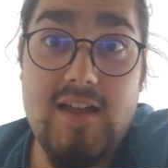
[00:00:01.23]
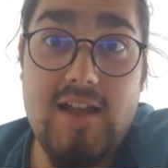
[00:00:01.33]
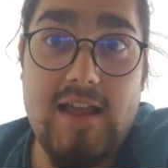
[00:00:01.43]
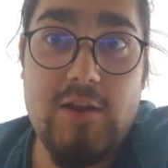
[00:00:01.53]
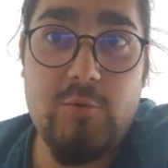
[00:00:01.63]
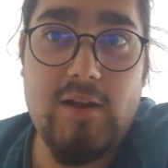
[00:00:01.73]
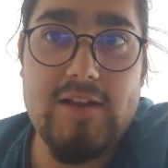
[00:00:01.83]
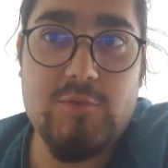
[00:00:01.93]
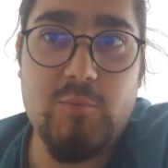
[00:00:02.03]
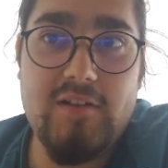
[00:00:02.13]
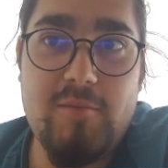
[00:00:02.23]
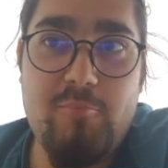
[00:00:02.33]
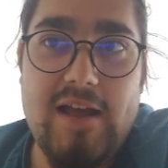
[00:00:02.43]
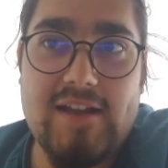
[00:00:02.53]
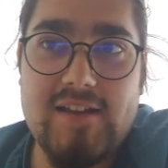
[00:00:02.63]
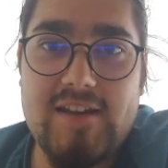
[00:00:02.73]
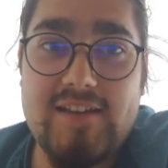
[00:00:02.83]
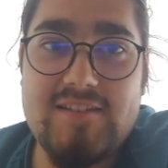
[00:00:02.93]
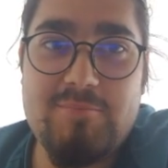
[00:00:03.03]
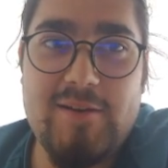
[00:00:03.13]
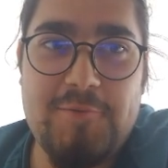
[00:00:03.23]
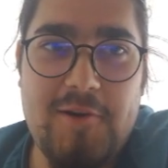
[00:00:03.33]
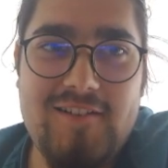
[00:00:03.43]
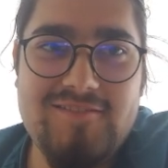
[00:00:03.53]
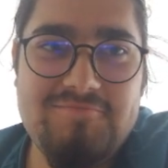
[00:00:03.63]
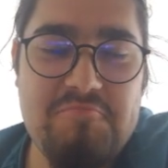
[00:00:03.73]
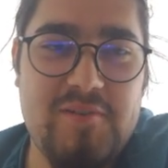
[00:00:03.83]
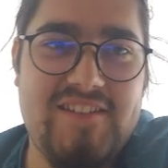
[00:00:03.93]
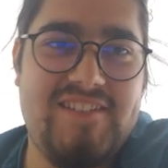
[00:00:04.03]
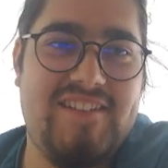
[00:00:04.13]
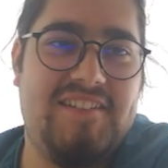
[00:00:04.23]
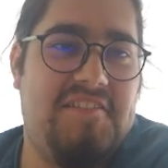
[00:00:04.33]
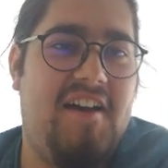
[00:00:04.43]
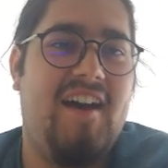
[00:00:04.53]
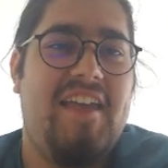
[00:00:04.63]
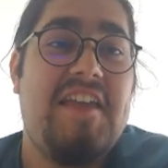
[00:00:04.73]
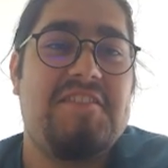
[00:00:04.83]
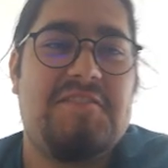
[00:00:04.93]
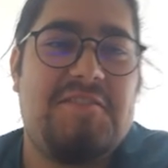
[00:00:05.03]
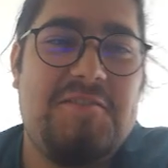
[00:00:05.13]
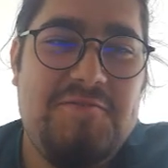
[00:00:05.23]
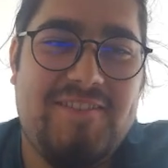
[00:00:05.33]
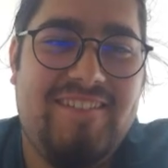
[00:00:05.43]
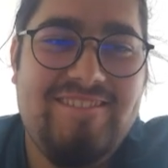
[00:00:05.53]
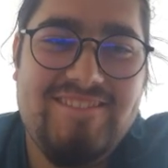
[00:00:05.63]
Hello and welcome back. It's been a while, but the hiatus is over.